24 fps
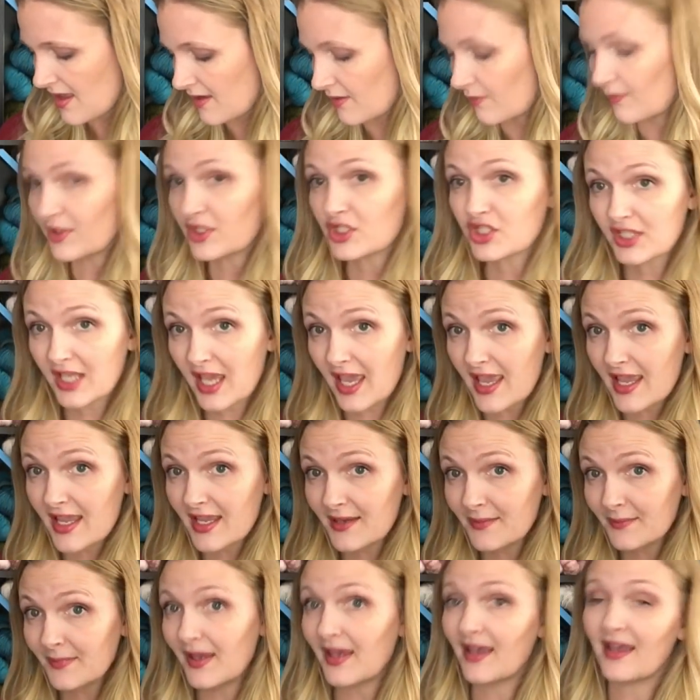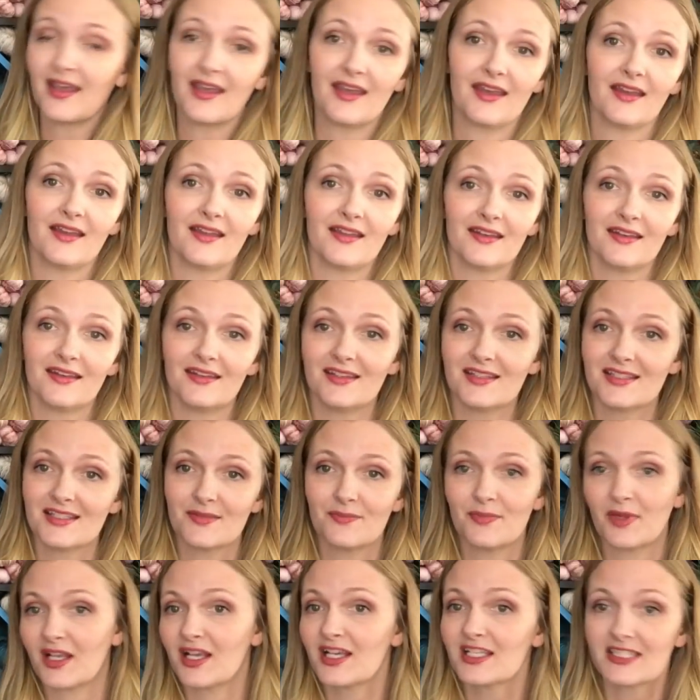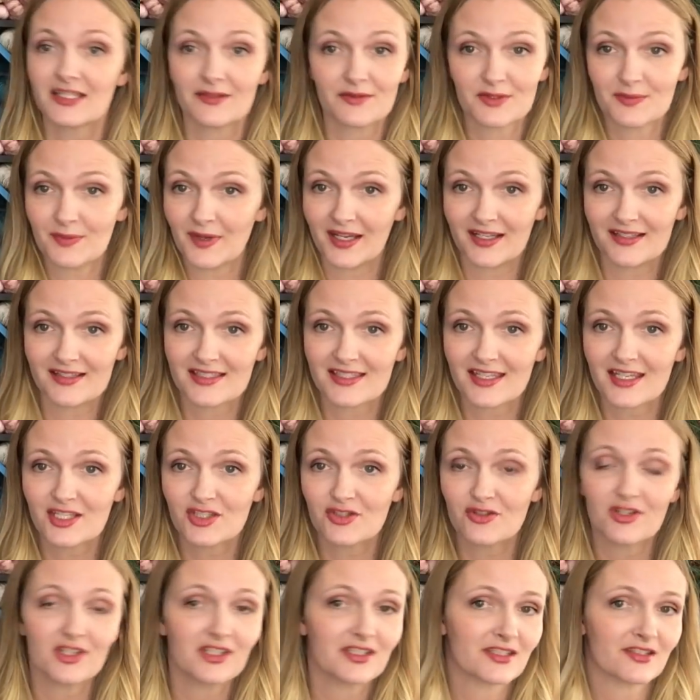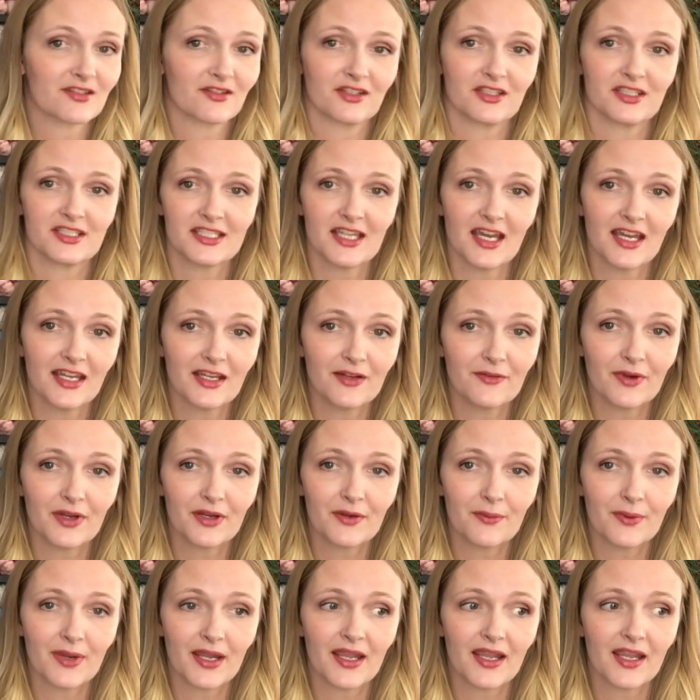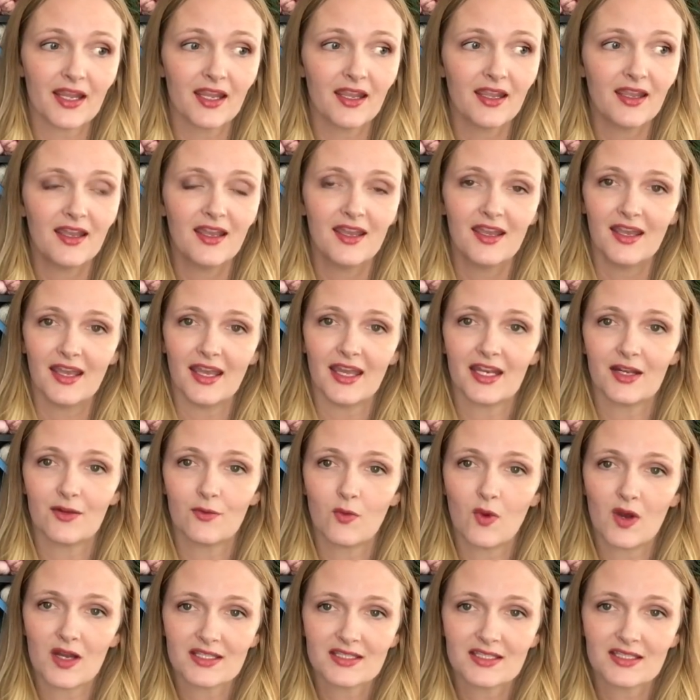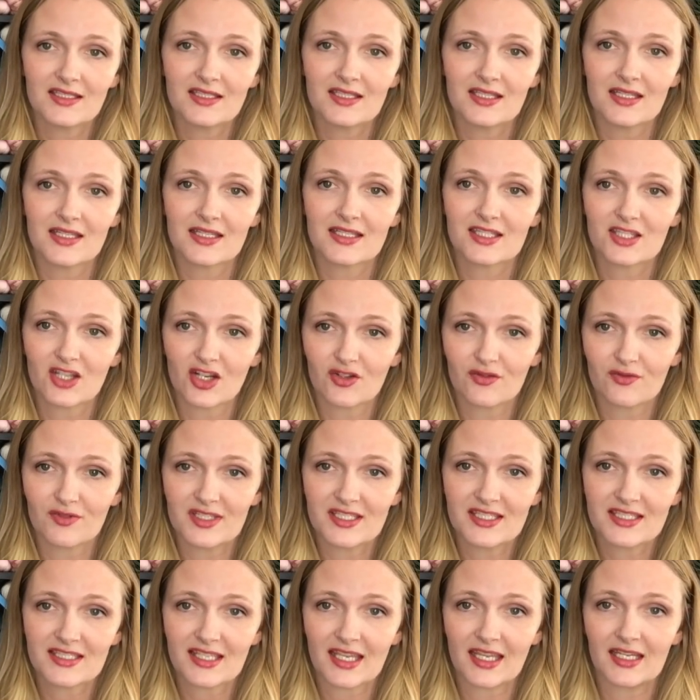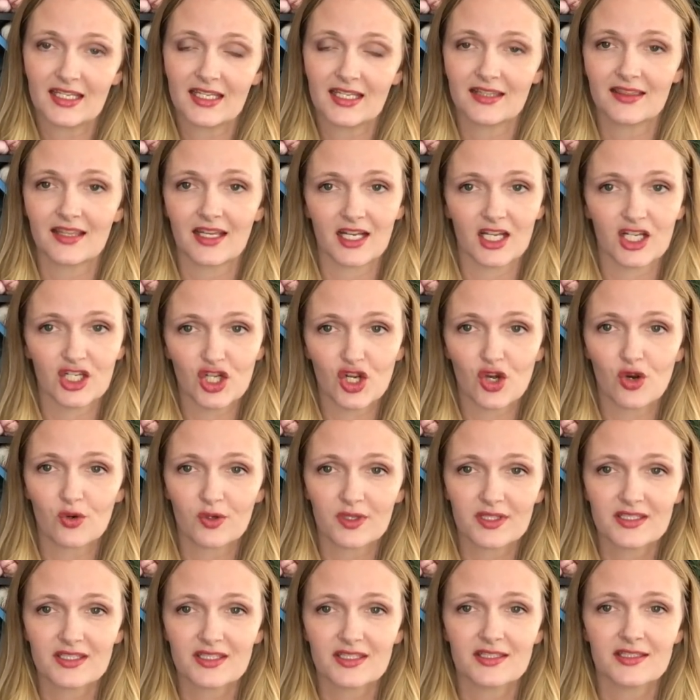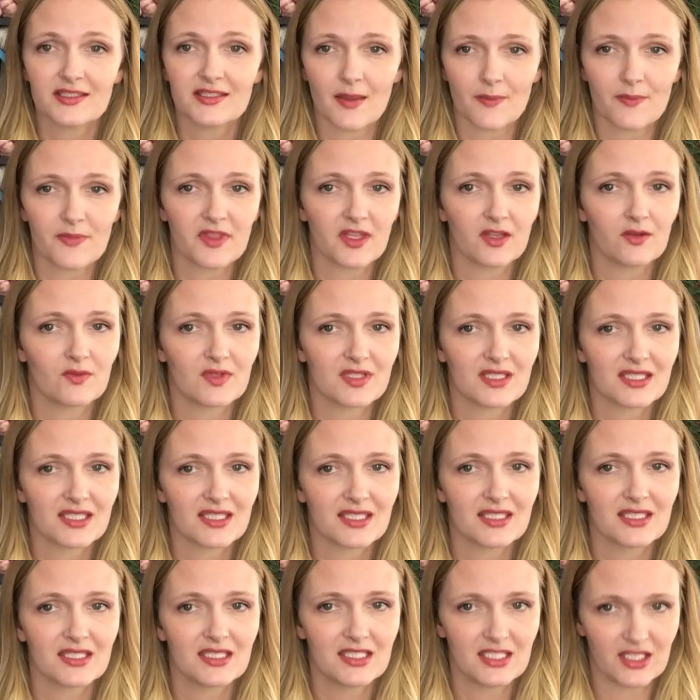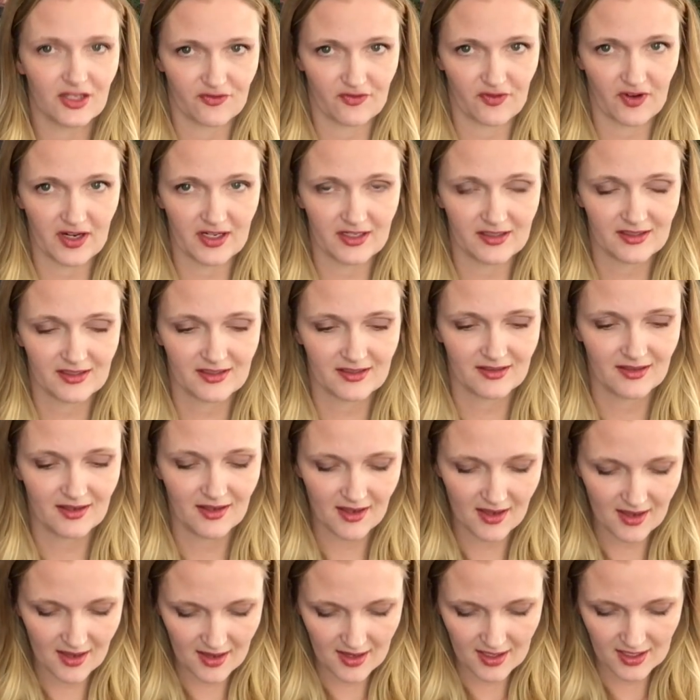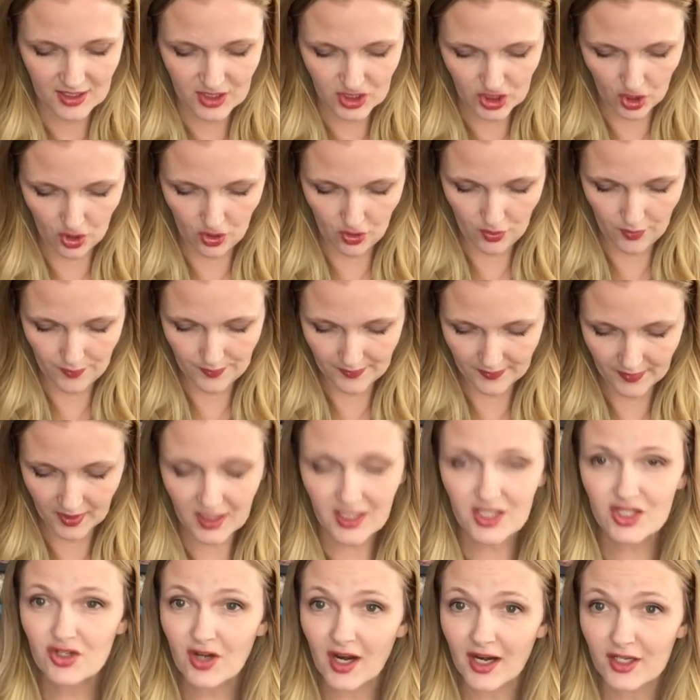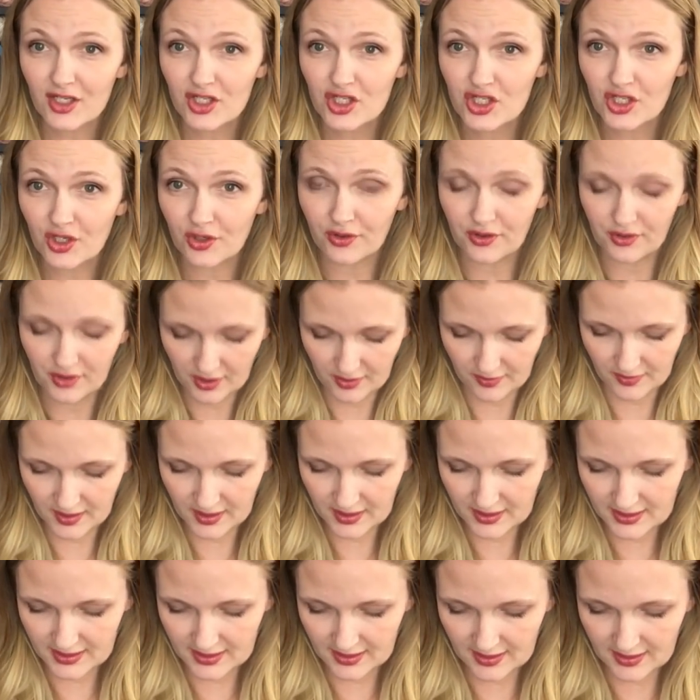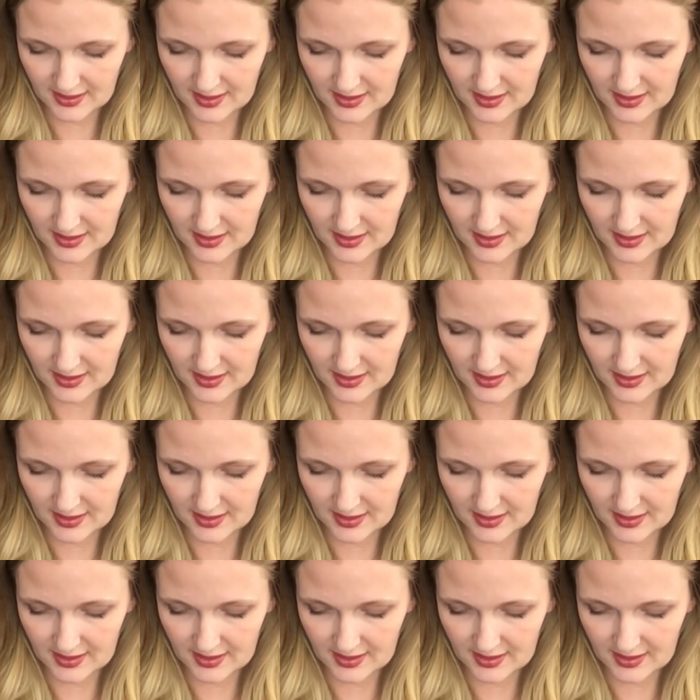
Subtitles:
which came, and because I was behind schedule, I started dyeing right away, and it wasn't until I started rescanning that I noticed something was different. So I'm gonna try to show you here. These